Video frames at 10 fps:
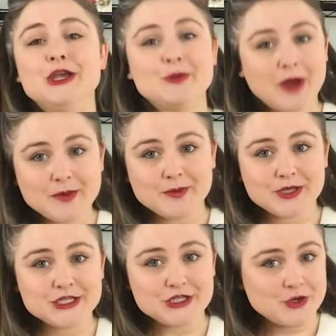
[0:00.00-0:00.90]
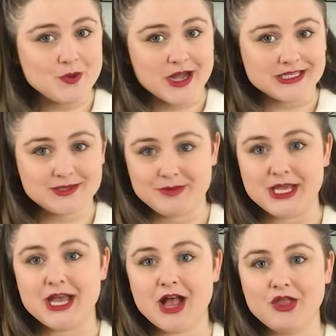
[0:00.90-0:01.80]
you probably do want to
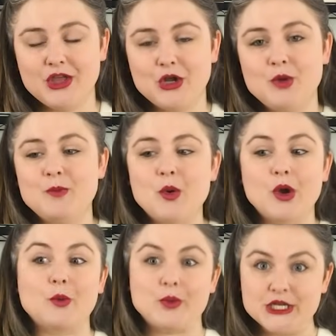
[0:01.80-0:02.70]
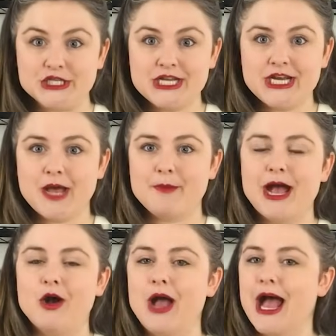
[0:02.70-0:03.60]
be a little more rigid
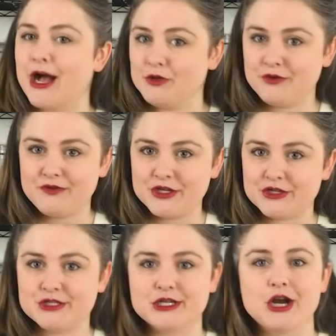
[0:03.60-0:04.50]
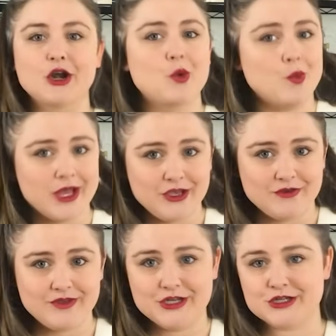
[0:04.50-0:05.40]
about how you feed your starter, what
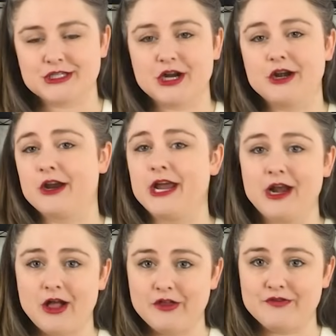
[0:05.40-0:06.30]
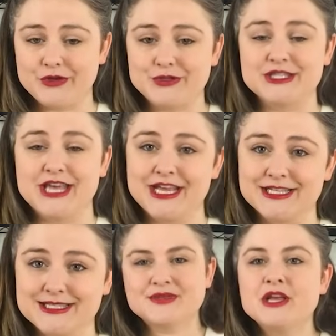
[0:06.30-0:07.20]
you feed your starter, and all of those
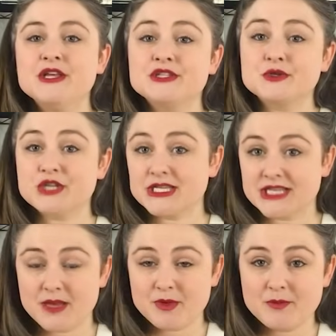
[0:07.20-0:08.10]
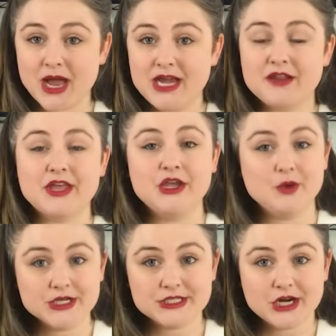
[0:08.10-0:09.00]
things. So just keep in mind that
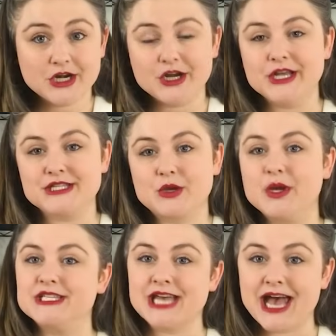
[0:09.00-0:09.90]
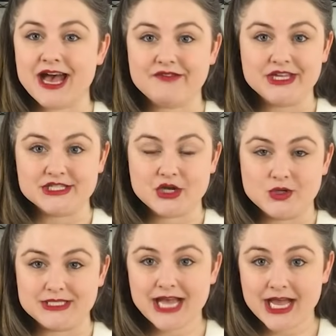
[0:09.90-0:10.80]
your starter is going to have its
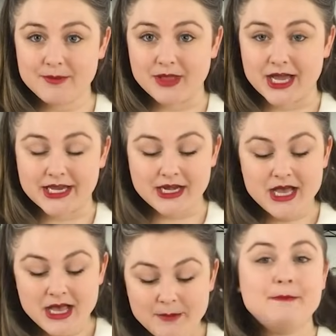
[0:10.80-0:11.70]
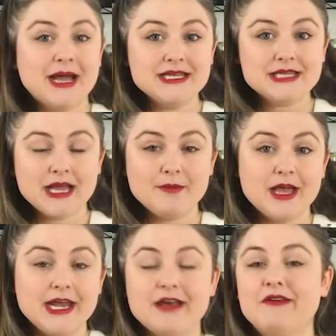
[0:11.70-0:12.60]
own timeline. My
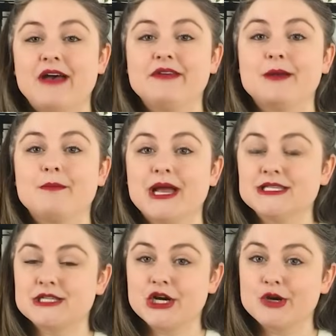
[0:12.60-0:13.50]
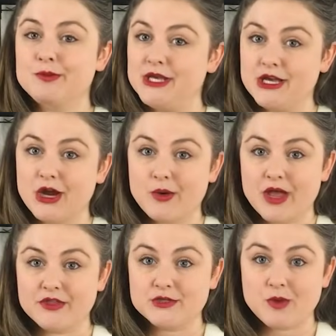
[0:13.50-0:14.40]
timeline of having my starter peak
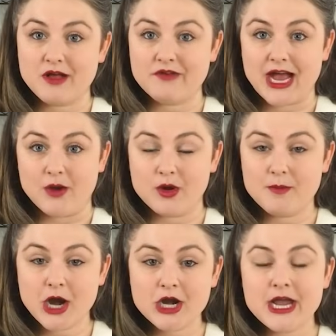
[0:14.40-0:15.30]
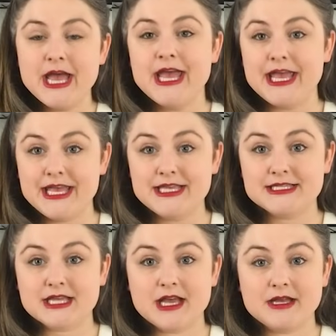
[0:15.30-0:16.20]
around the 12-hour mark
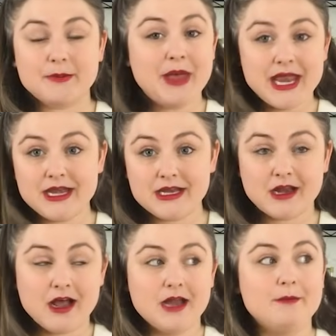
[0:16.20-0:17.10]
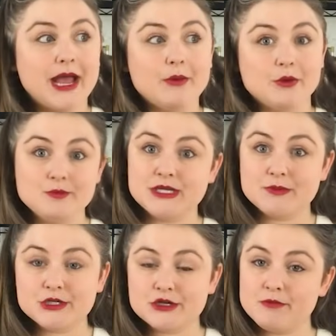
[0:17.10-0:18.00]
is dependent on my room
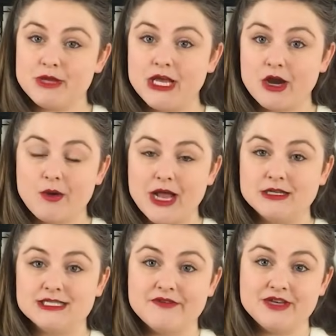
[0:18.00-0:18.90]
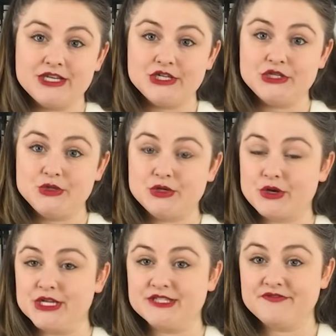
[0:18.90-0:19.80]
temperature being around 72
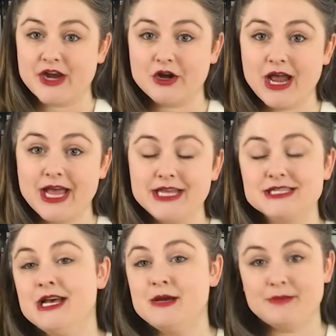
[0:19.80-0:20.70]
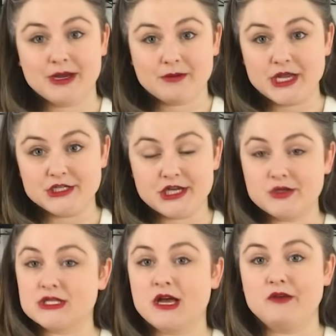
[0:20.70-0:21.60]
degrees Fahrenheit, my
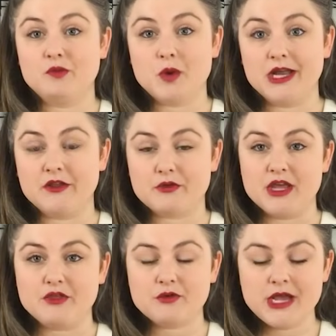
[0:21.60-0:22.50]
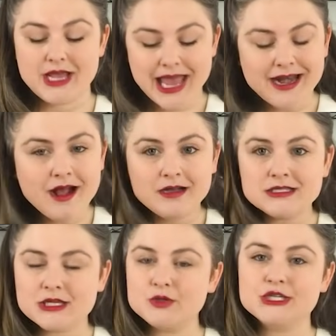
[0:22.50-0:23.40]
ratios of 1:3:3, and
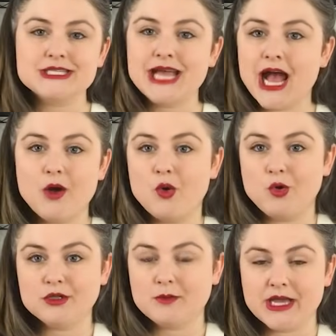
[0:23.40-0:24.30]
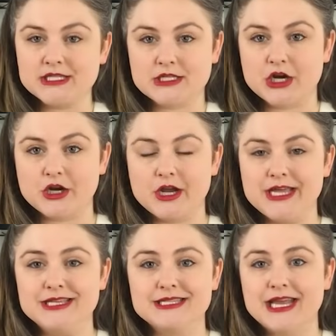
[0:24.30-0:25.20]
also just how old my starter
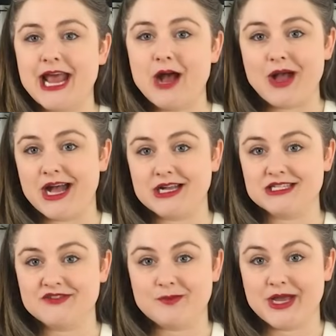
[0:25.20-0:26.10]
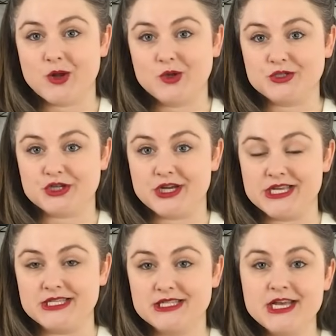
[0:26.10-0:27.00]
is and how active my culture
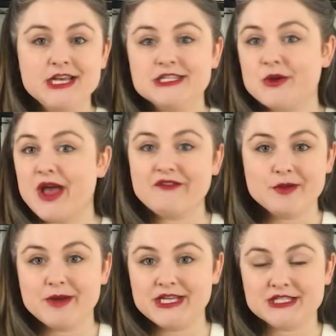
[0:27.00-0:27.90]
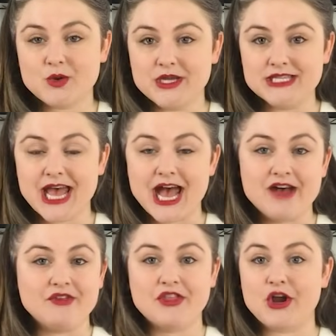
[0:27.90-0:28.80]
is. So everybody's going to
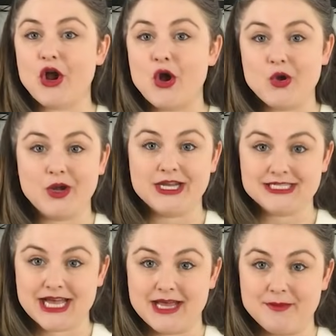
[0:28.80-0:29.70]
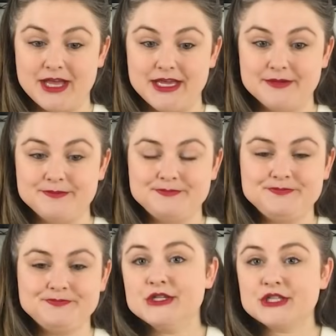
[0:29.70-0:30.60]
have their own timeline.
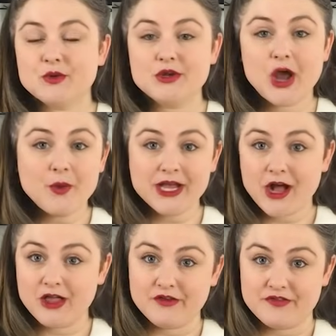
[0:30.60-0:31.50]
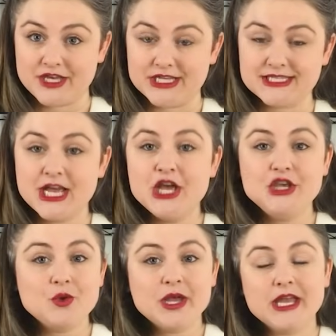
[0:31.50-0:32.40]
So knowing all of this,
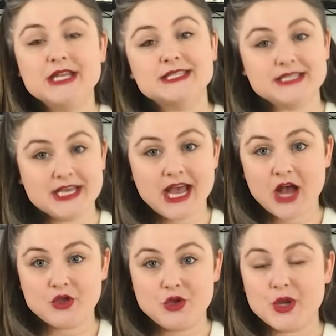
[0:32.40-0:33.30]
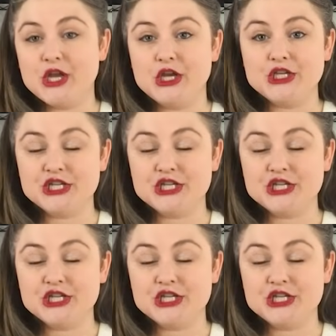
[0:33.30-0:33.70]
you can see how you can